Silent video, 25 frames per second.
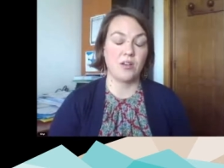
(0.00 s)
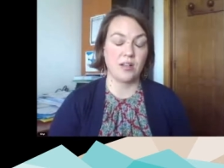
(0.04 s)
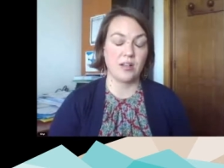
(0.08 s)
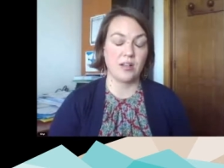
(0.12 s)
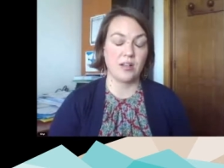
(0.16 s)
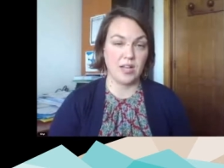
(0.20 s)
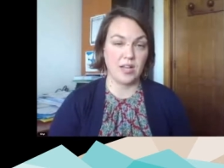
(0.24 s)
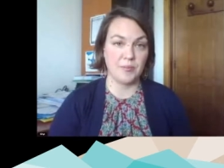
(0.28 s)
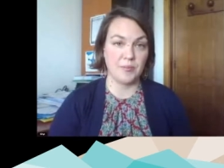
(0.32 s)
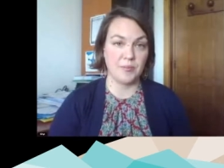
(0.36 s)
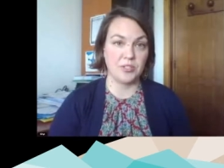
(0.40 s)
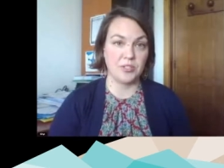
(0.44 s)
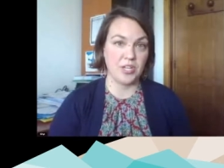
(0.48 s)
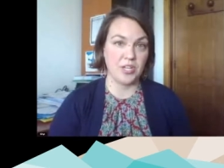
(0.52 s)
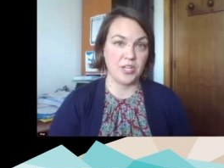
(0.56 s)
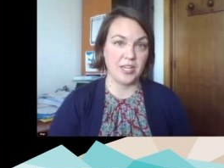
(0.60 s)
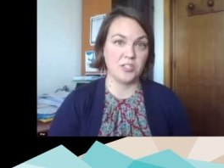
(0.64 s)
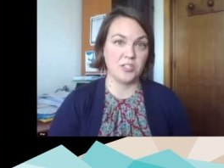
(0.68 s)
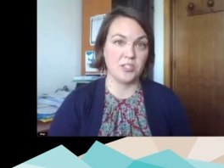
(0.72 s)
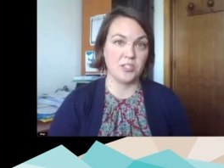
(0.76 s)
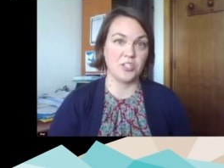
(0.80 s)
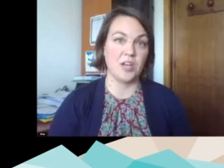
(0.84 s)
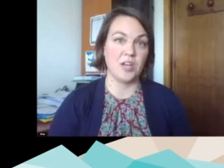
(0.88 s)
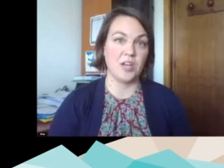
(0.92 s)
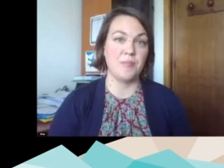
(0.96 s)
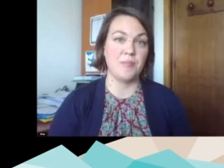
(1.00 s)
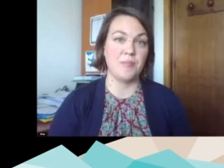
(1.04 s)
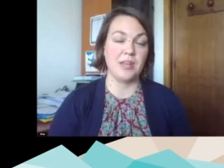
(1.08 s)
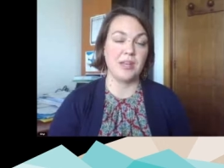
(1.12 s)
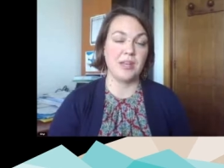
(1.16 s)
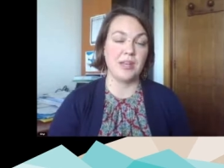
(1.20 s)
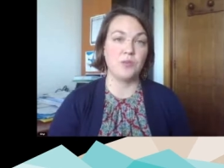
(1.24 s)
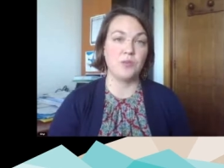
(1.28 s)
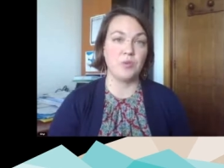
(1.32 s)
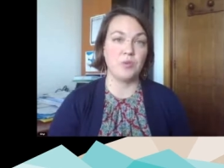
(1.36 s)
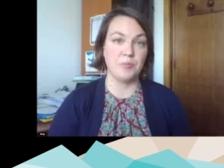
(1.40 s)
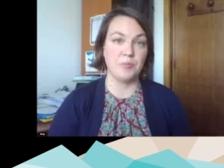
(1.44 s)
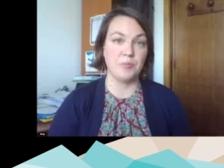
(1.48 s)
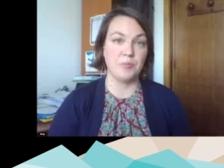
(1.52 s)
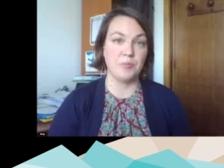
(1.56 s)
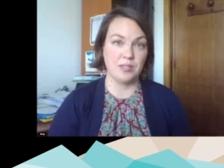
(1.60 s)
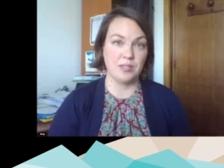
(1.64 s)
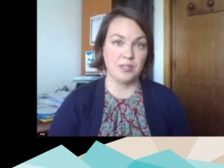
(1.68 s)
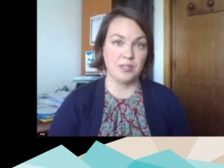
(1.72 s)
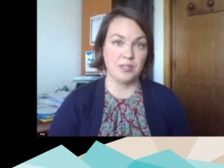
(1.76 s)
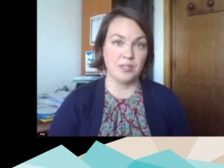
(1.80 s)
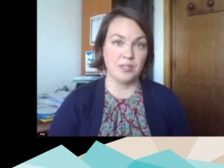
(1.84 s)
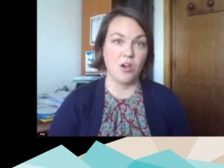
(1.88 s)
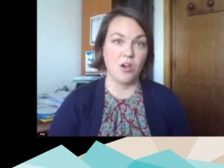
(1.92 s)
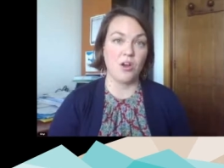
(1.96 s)
climate change on uh, men and
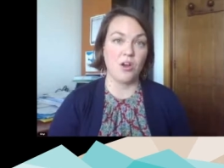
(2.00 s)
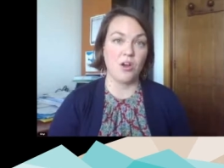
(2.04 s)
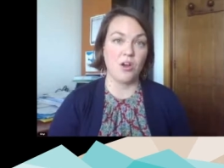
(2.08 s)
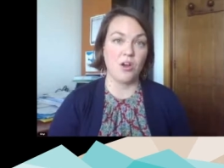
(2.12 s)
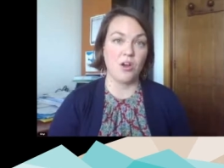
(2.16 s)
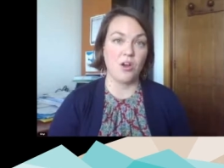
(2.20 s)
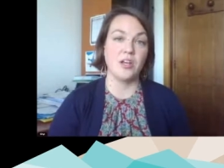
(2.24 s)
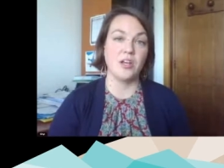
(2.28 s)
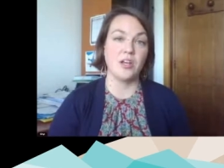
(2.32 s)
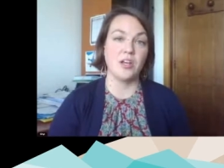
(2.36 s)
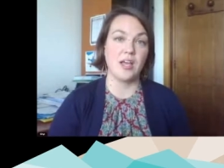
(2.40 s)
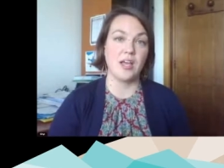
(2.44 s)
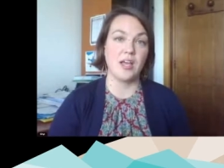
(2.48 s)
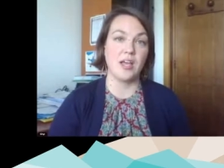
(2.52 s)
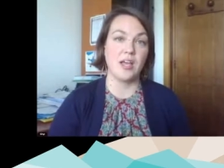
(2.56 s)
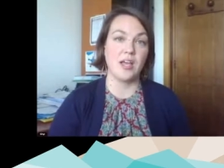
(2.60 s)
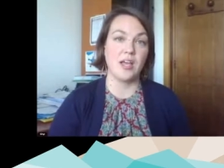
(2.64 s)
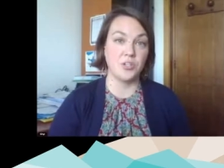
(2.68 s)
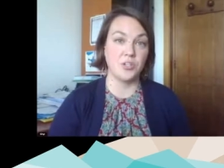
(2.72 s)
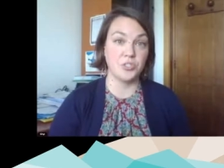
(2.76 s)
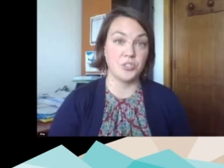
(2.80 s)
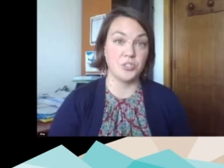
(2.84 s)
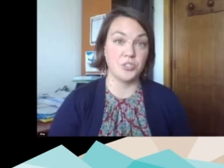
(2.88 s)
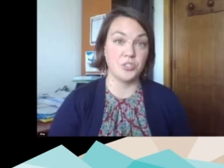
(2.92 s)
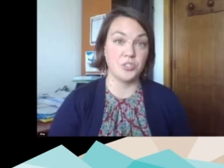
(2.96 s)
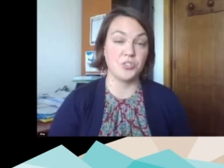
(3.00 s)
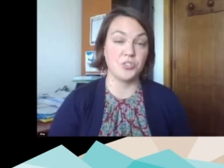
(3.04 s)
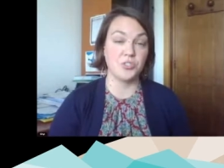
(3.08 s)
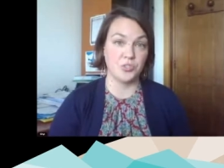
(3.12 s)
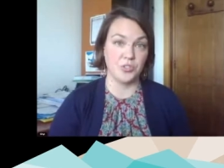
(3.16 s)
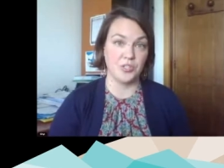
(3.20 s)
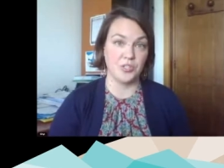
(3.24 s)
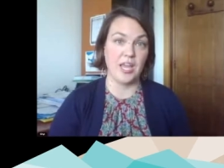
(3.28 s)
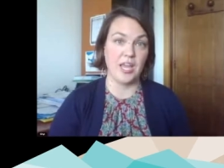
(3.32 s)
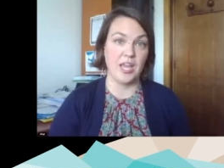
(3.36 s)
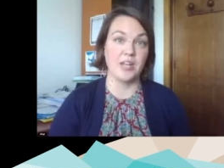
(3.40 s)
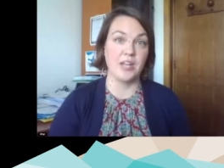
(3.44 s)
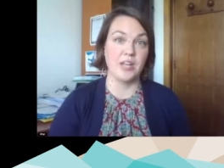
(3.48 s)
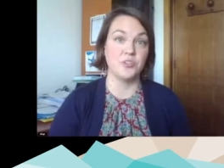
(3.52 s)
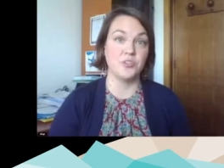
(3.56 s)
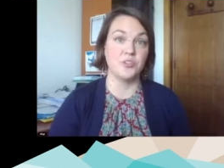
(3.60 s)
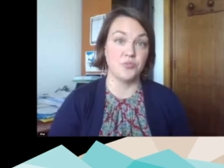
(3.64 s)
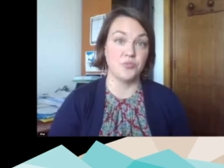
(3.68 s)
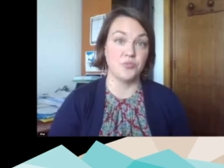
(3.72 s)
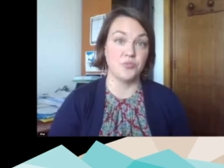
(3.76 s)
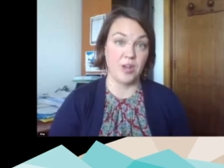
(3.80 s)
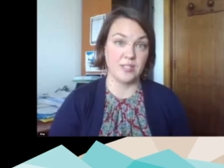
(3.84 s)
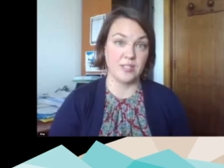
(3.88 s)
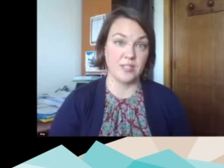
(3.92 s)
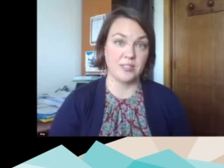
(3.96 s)
women are understood and
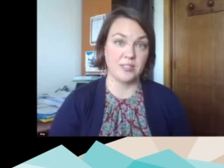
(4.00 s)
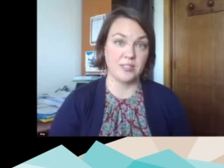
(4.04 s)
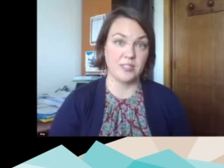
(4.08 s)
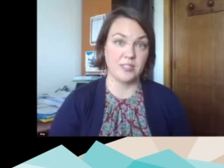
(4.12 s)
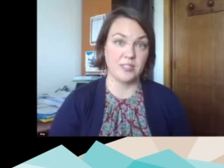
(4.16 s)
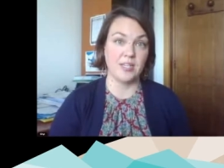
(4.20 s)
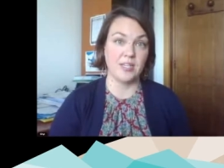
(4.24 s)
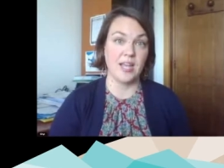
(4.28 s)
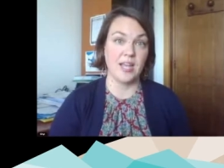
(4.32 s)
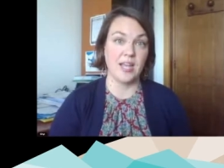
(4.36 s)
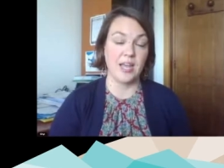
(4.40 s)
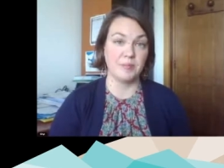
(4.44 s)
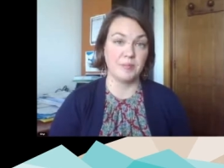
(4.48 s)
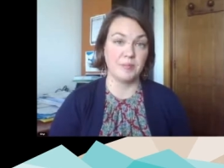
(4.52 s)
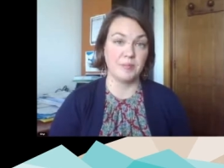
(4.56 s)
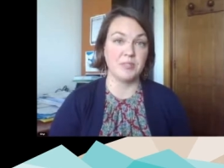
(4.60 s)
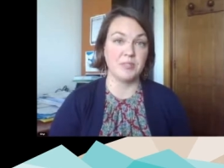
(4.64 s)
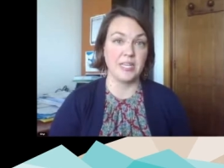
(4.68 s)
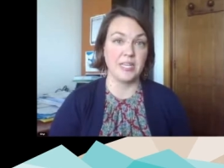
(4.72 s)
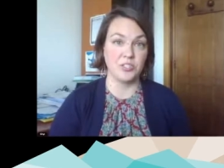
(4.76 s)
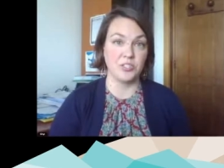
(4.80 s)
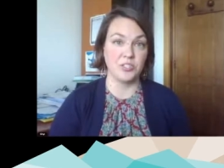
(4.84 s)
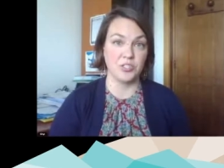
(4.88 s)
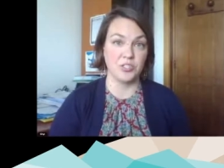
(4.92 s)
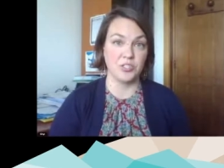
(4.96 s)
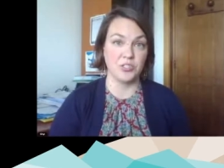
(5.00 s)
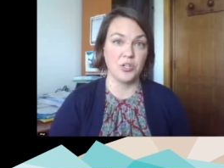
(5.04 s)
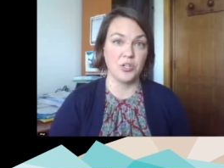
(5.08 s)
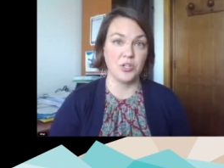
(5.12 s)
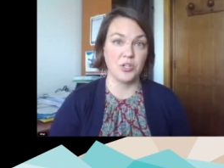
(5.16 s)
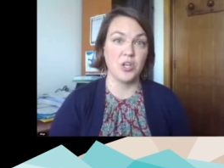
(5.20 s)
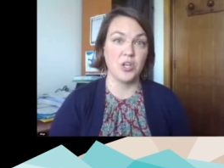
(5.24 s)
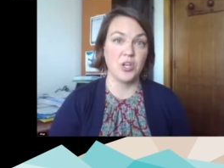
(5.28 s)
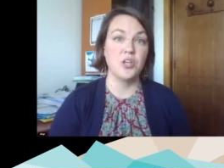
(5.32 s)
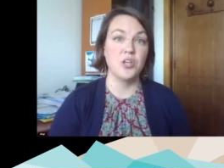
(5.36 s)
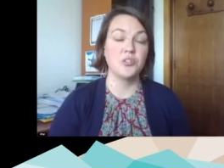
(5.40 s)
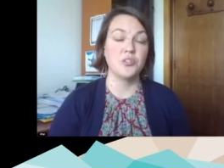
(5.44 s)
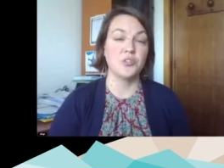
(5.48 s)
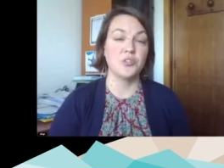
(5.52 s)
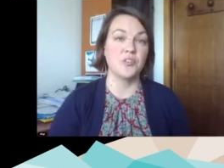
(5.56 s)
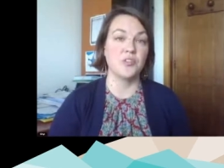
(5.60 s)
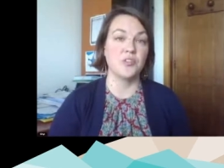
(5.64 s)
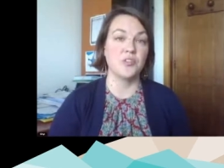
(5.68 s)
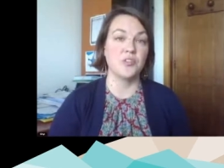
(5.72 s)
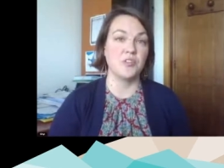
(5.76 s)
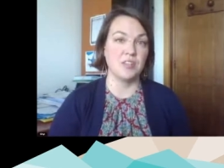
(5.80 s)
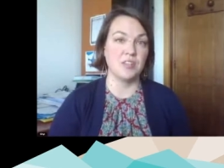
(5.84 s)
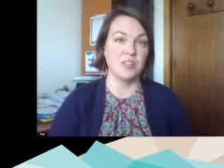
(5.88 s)
addressed in adaptation so that the